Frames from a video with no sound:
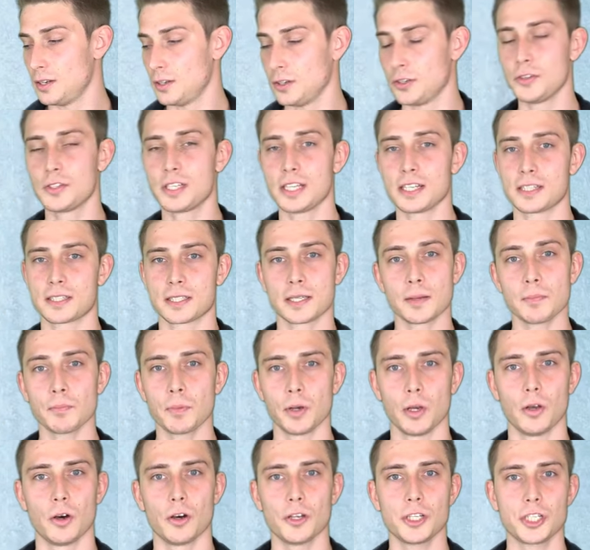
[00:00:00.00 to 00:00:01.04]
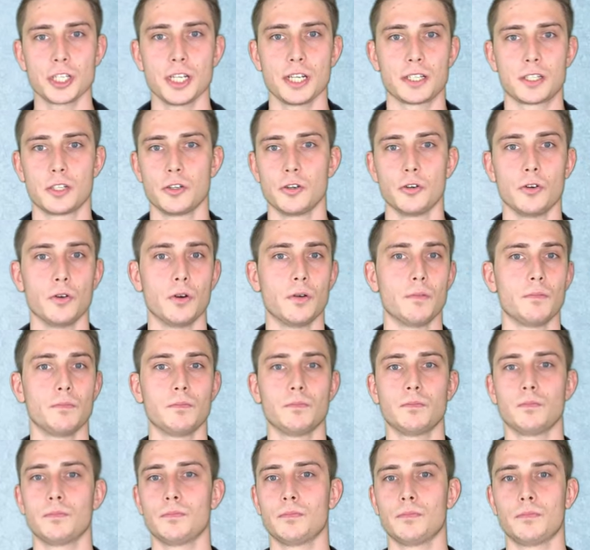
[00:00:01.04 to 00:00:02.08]
Using simple logic to
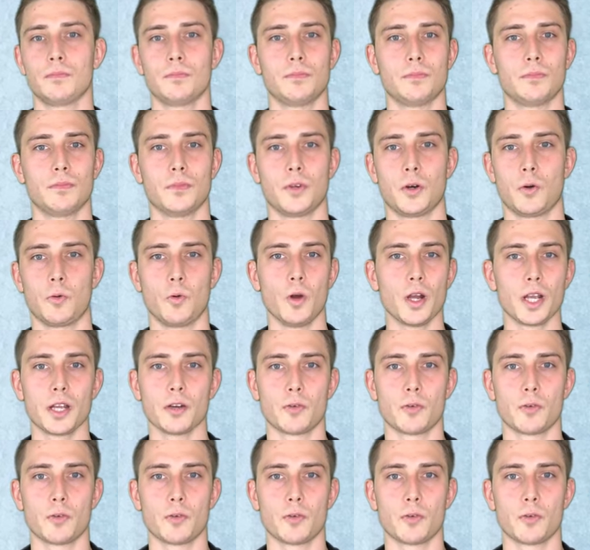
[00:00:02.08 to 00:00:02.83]
work